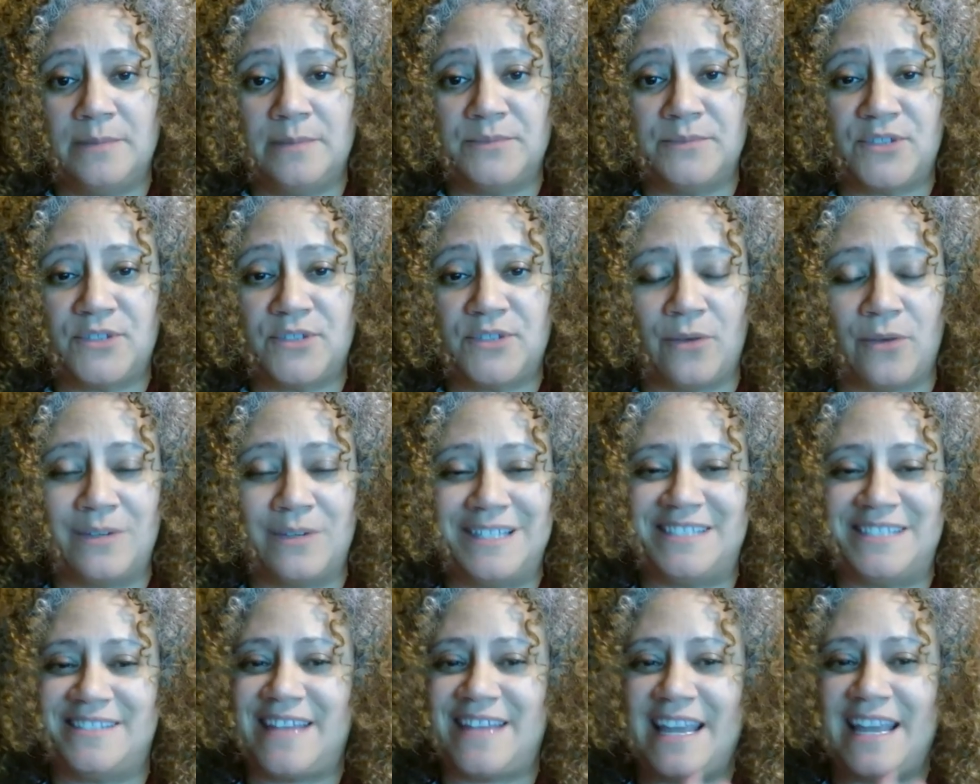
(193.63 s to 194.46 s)
So
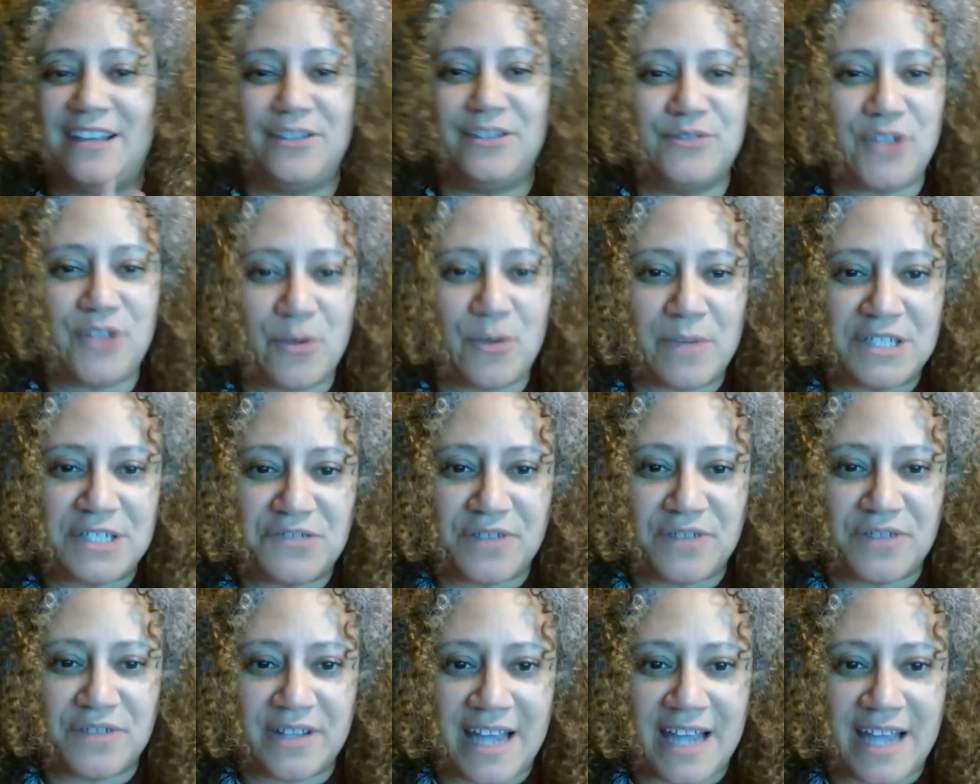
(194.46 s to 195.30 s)
it's thank you so much
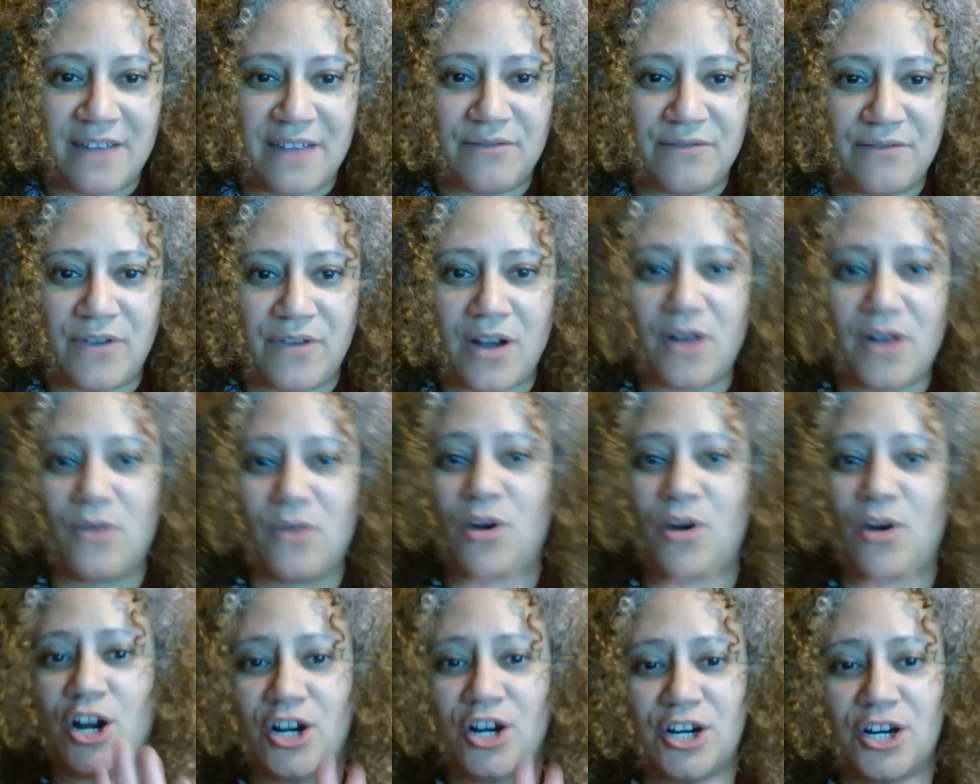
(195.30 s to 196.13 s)
for the info,
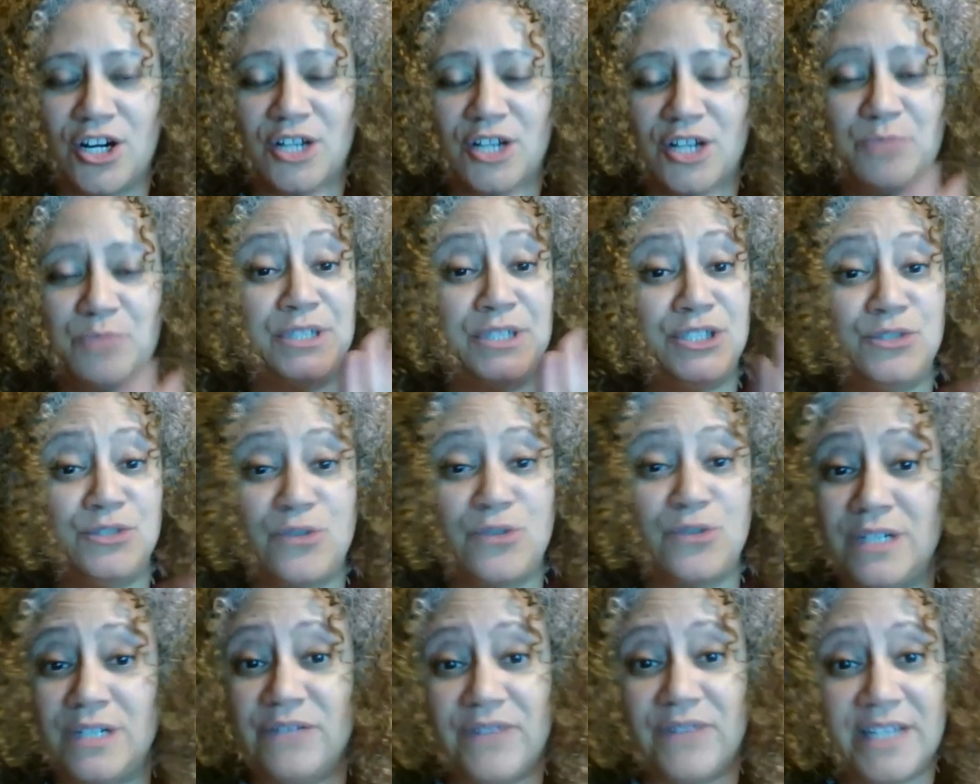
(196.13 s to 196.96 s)
heard, but you
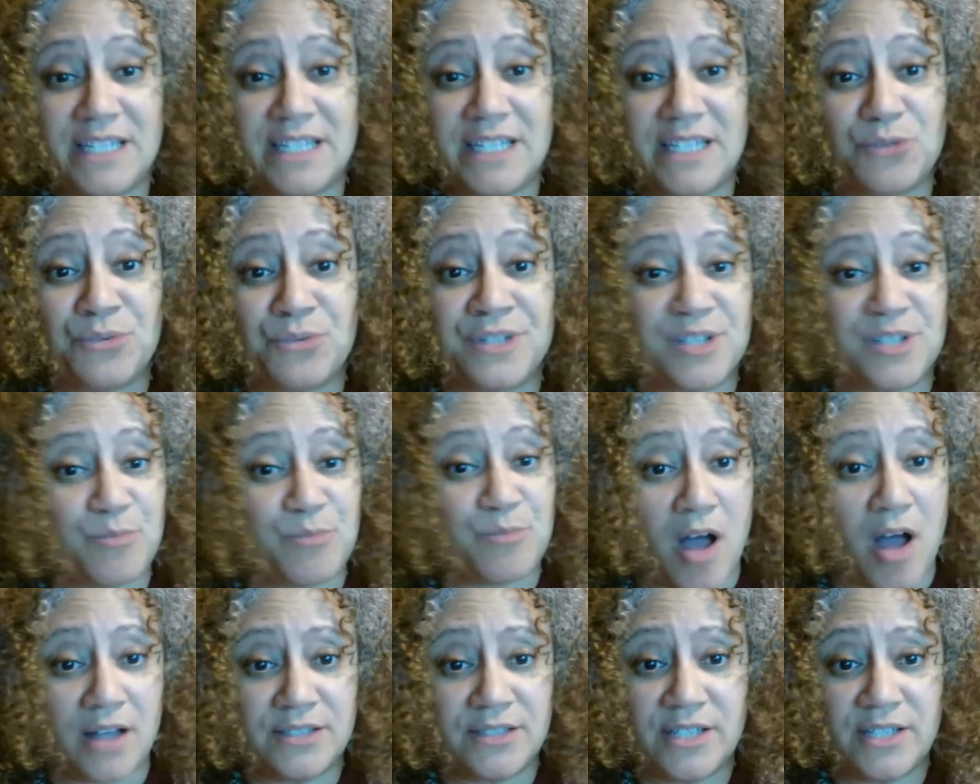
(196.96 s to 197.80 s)
don't even need to
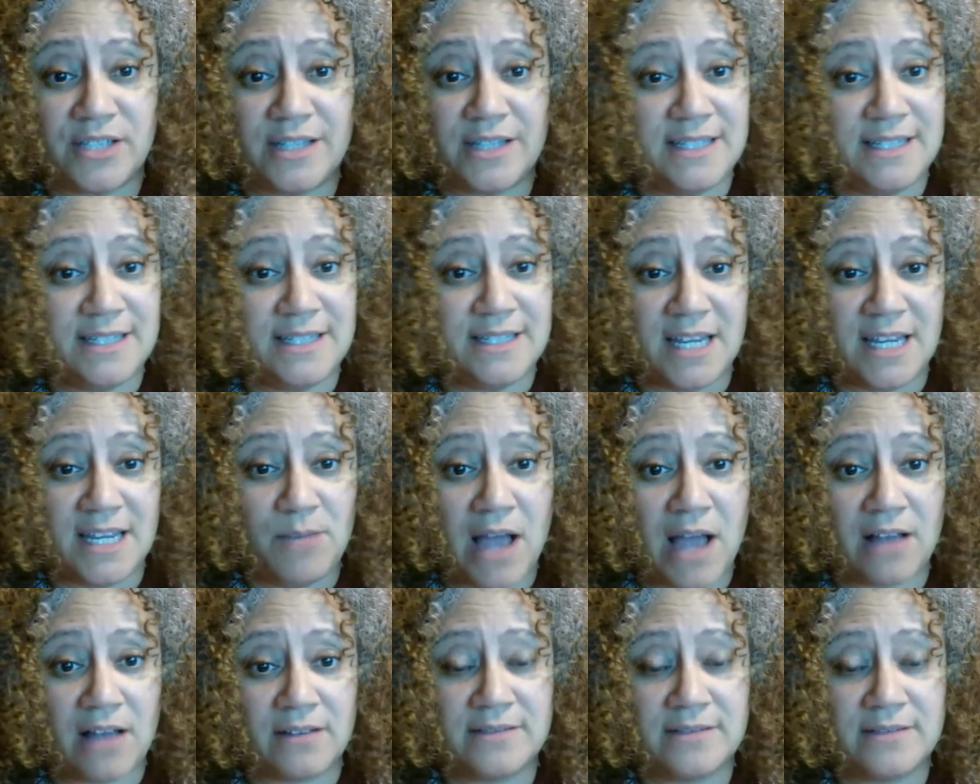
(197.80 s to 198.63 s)
respond to these
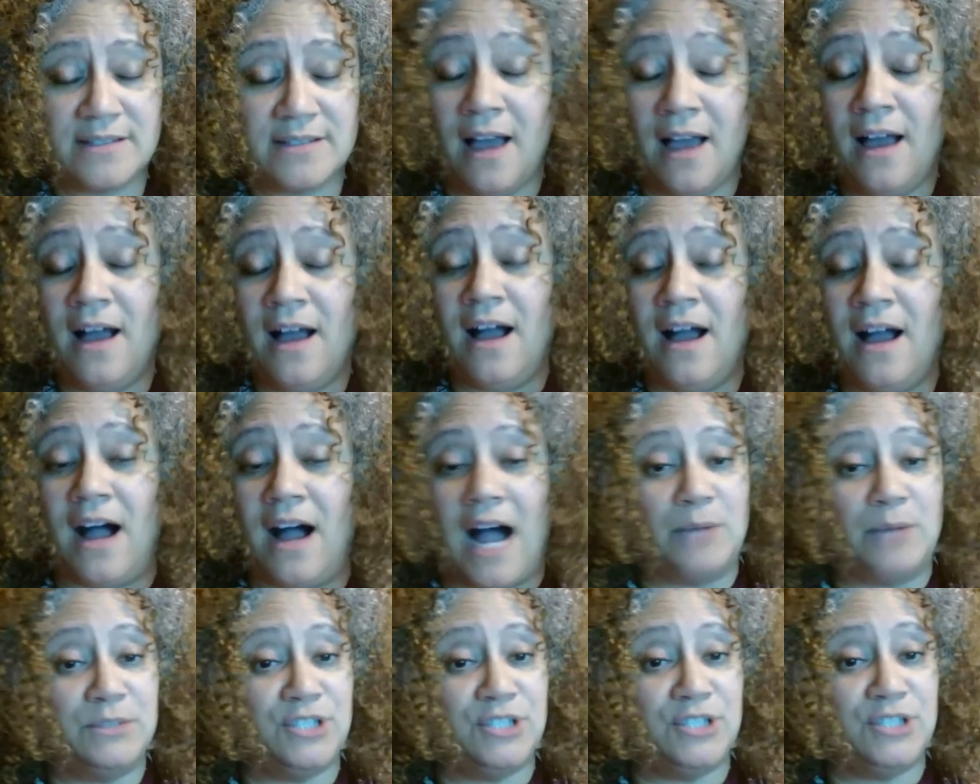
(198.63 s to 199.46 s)
emails.
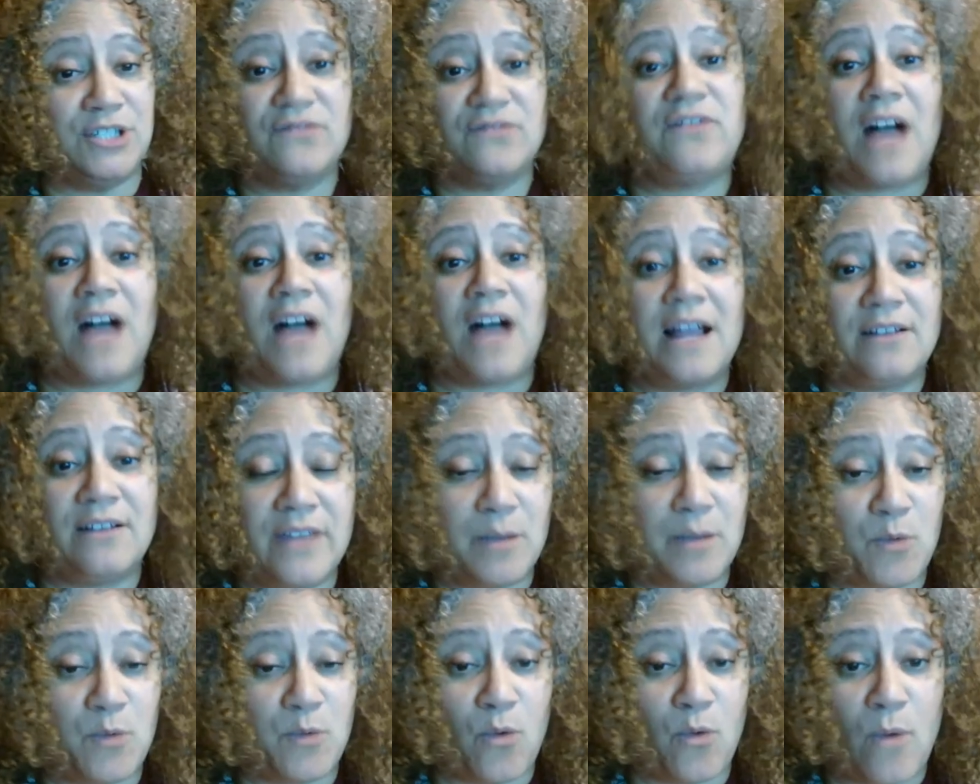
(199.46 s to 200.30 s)
I would just file
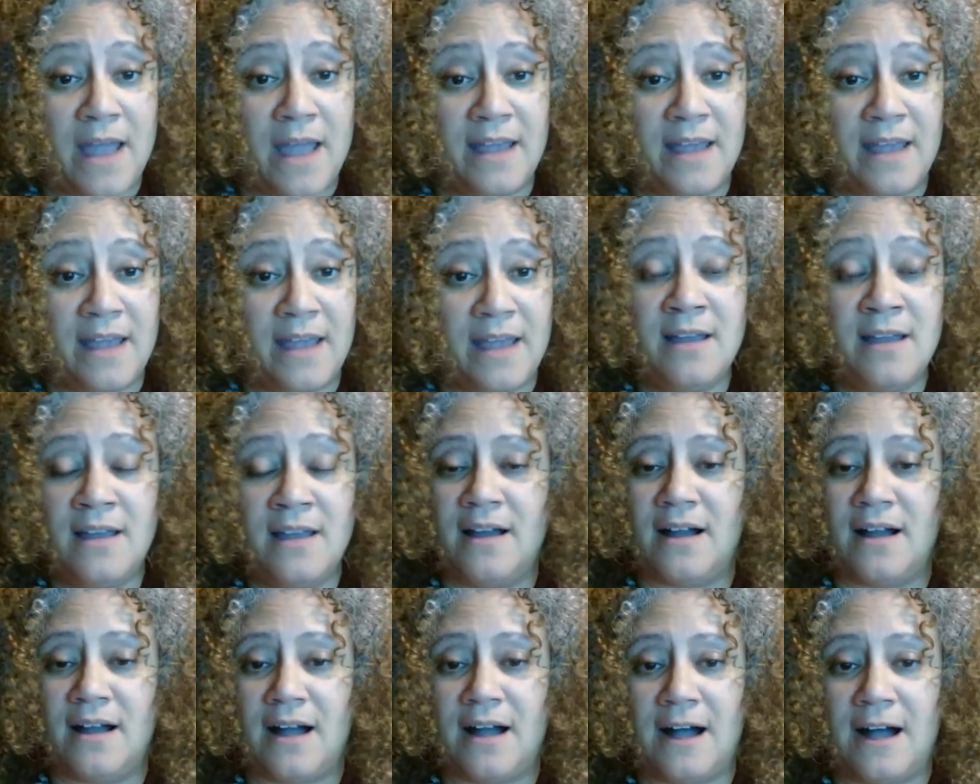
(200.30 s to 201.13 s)
them away.
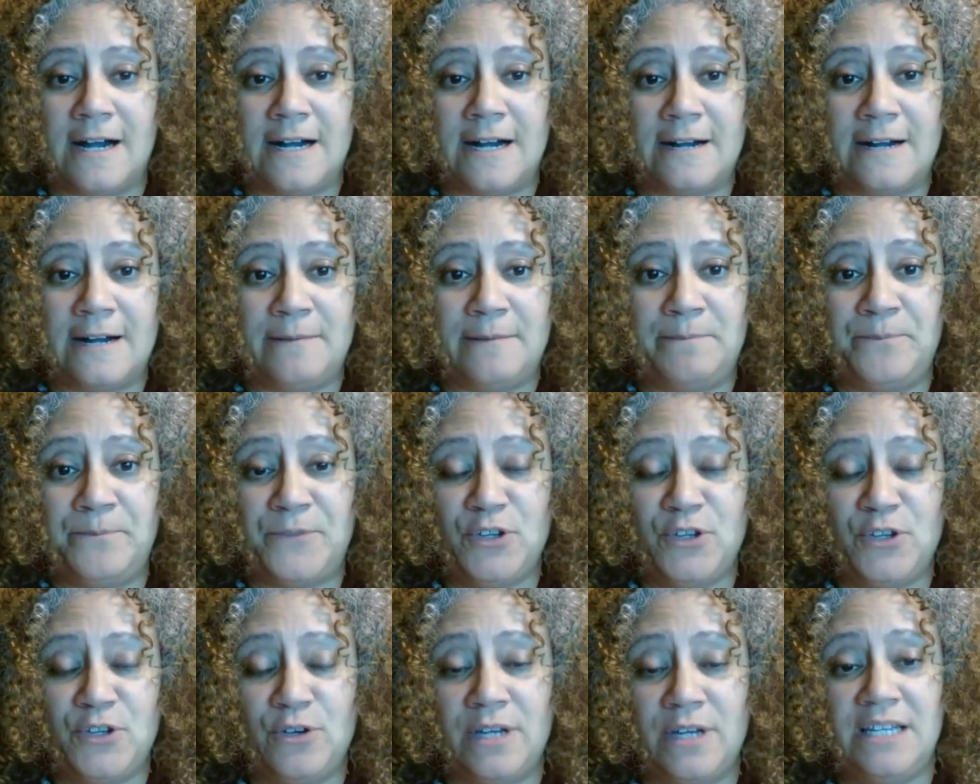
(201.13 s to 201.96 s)

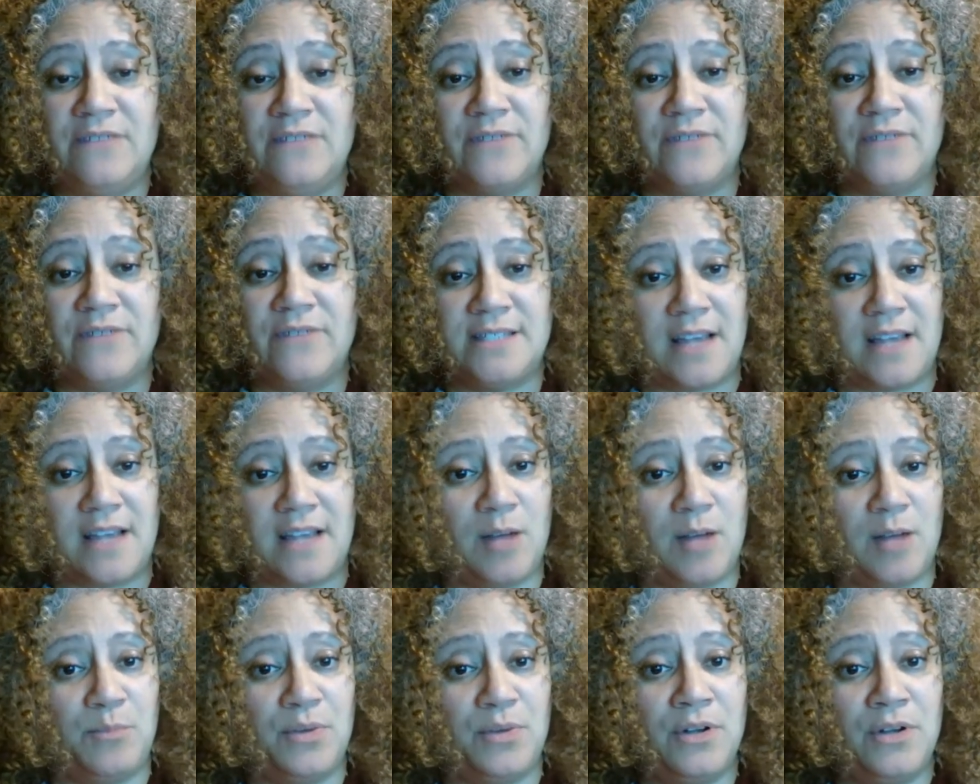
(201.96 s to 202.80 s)
You can even set
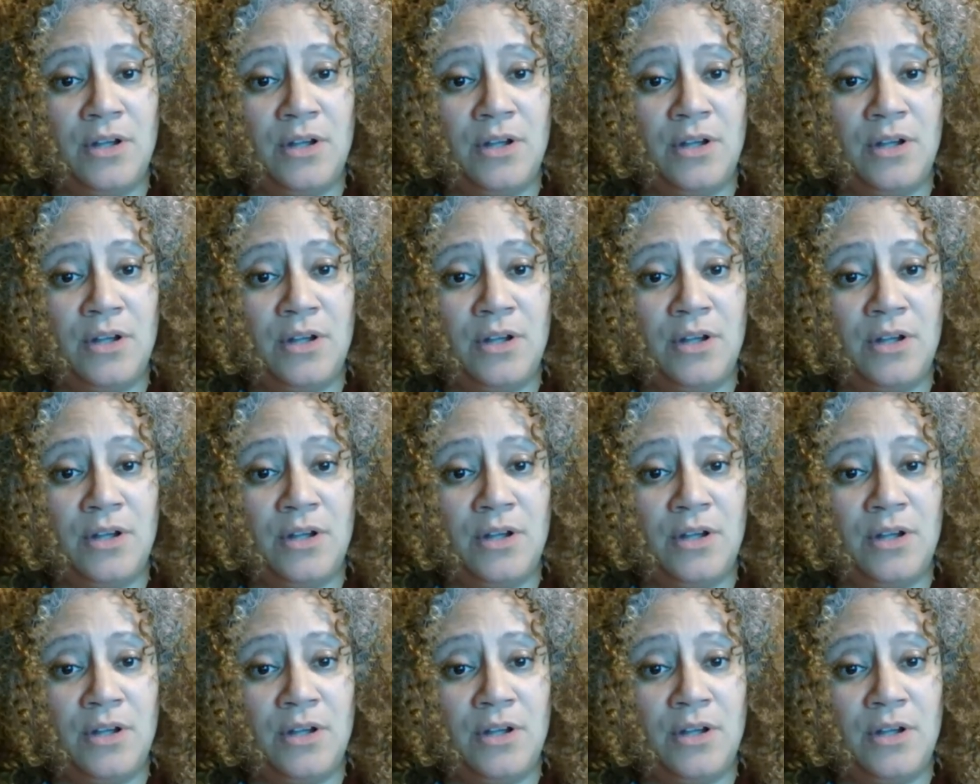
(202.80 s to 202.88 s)
up